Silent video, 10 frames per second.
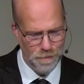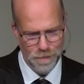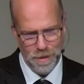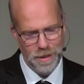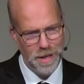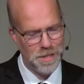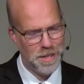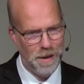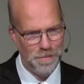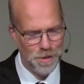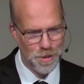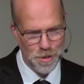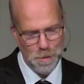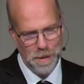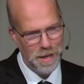lust after
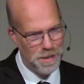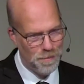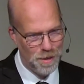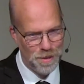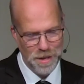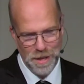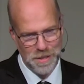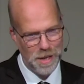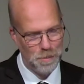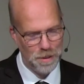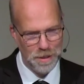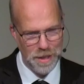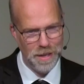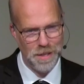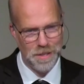so many different things that will
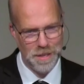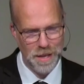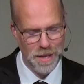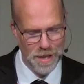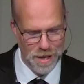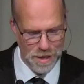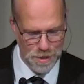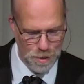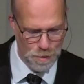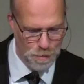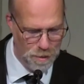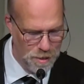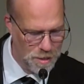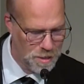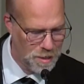lead us to
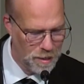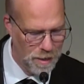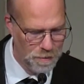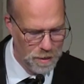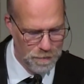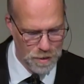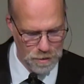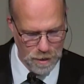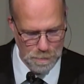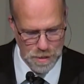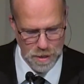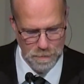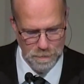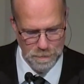this level of corruption.